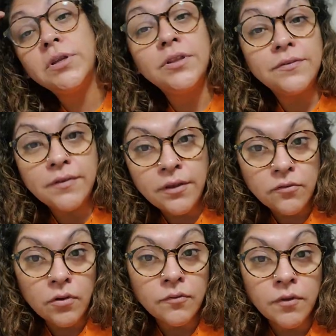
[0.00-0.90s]
of these days
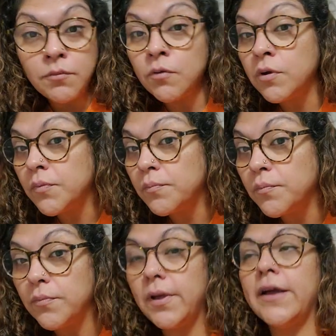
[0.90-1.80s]
you'll see me with
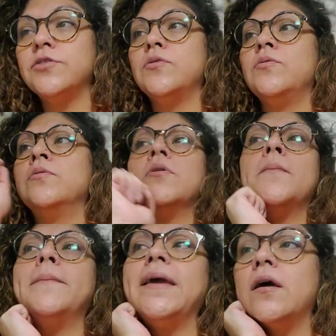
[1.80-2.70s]
actual
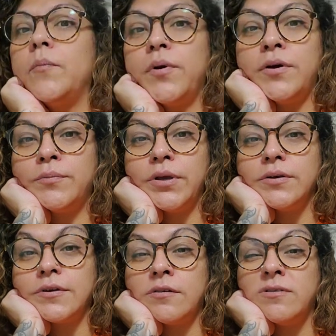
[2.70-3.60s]
makeup on
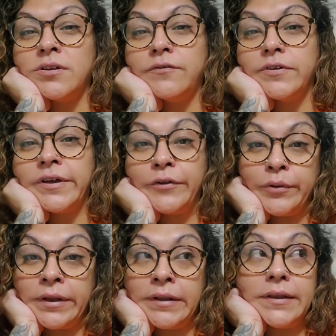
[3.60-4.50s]
because I don't really feel like
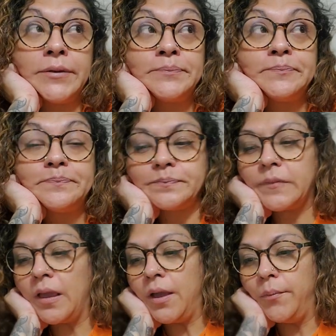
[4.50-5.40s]
doing anything.
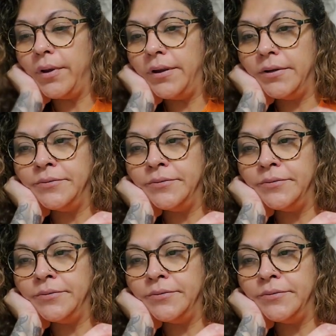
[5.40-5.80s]
But